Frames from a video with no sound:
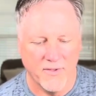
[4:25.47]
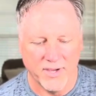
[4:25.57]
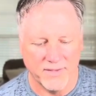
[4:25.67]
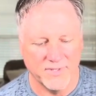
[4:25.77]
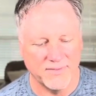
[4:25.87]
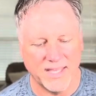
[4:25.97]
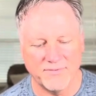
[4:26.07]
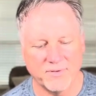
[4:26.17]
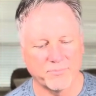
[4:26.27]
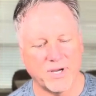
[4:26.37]
And then they
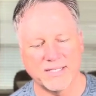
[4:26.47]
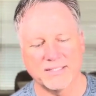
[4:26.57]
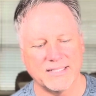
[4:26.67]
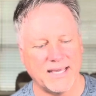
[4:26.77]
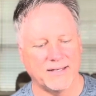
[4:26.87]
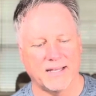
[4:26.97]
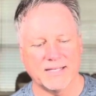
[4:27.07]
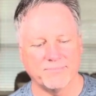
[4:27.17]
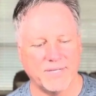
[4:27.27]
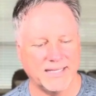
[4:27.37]
even break it down
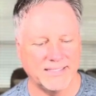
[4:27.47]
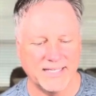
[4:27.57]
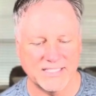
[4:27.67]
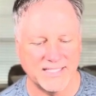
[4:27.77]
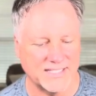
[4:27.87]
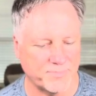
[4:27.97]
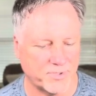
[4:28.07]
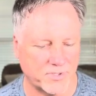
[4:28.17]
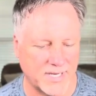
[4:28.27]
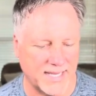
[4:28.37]
like, I guess that's
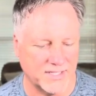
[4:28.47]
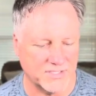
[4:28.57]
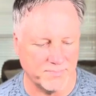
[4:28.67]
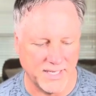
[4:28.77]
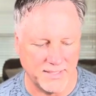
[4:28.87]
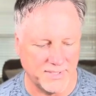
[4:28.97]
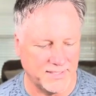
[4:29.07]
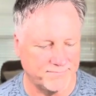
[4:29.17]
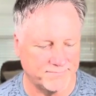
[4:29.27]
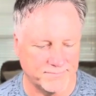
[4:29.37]
per ounce maybe.